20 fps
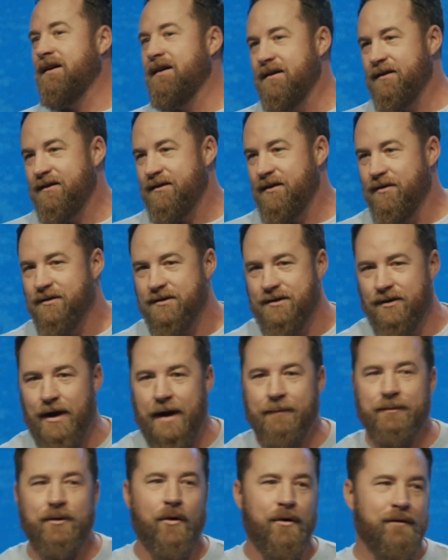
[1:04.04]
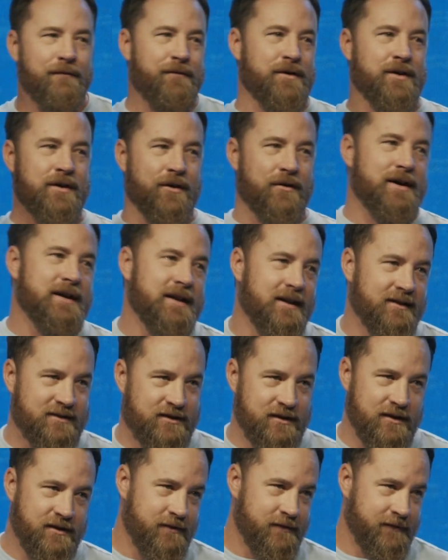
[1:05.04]
uh, so, so I'm going for the green in
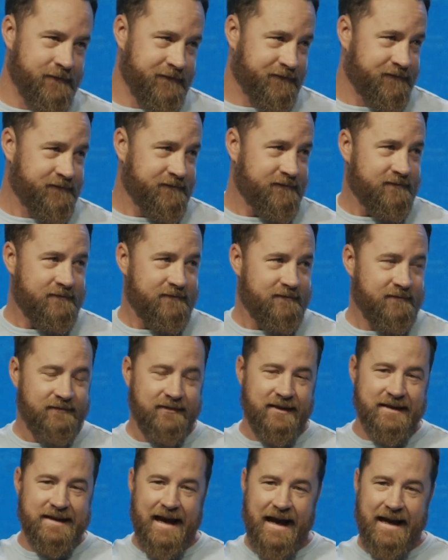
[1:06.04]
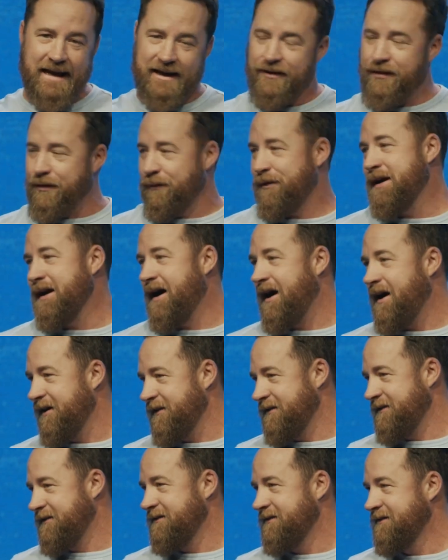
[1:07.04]
two. I hit a three
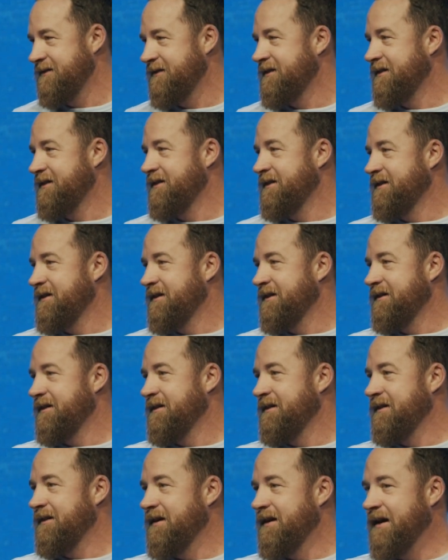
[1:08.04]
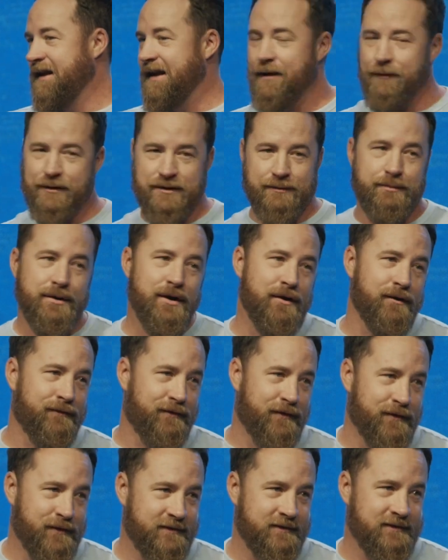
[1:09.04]
iron, and it was
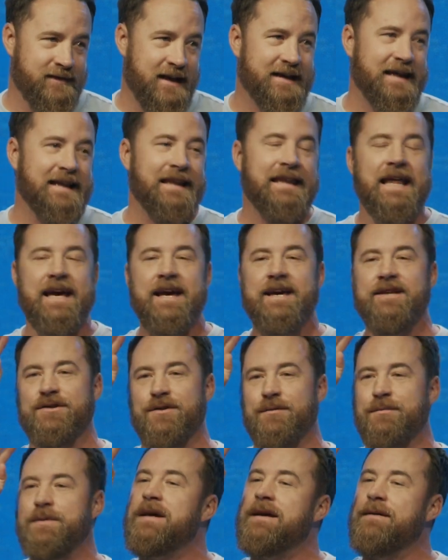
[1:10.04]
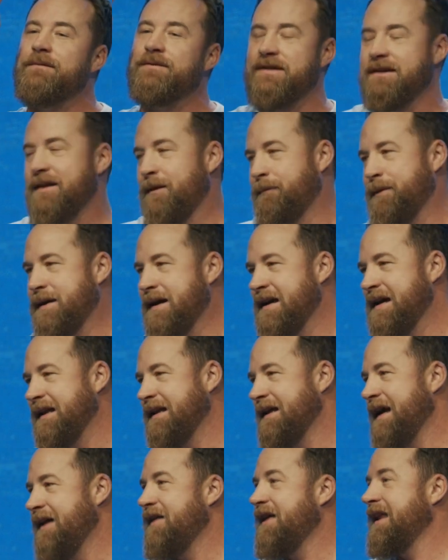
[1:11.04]
beautiful, like a laser beam to the
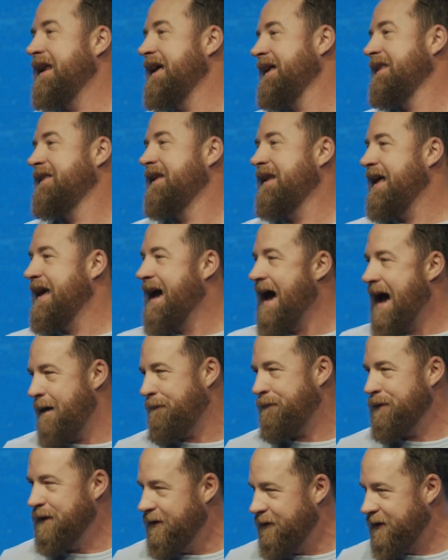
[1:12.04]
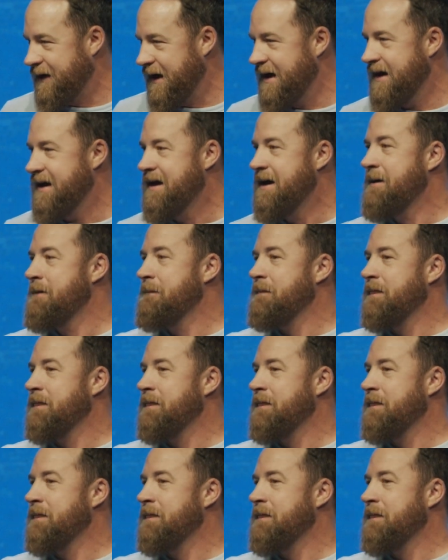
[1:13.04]
pin. And then it then it happened. Okay,